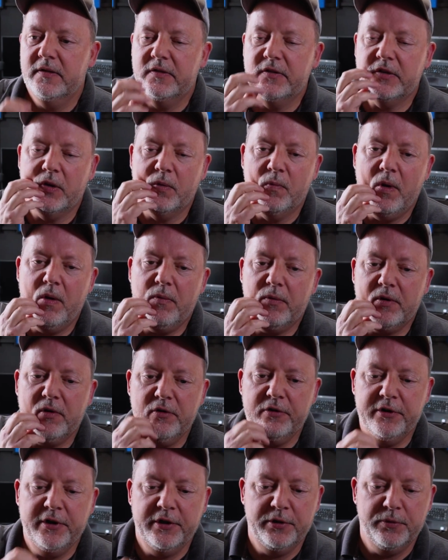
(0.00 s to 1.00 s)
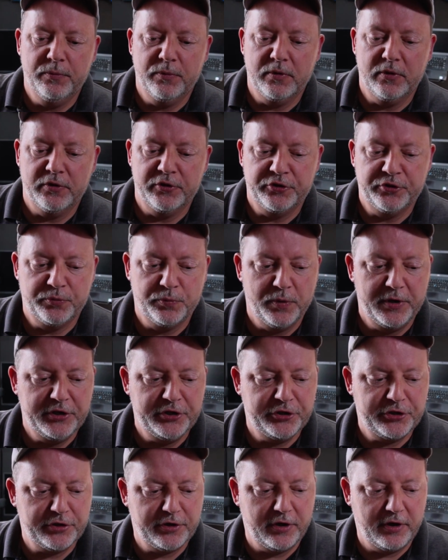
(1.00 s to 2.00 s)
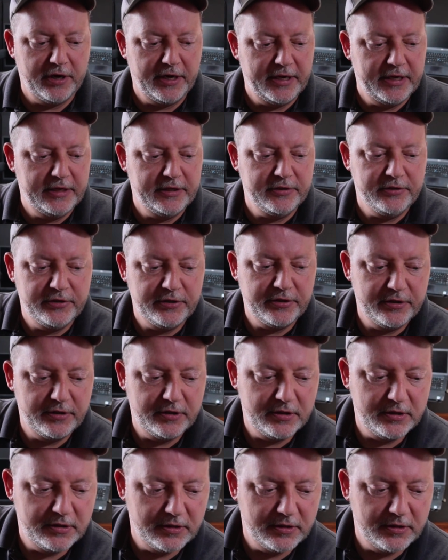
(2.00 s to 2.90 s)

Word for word: So what we're going to do, we're going to switch screens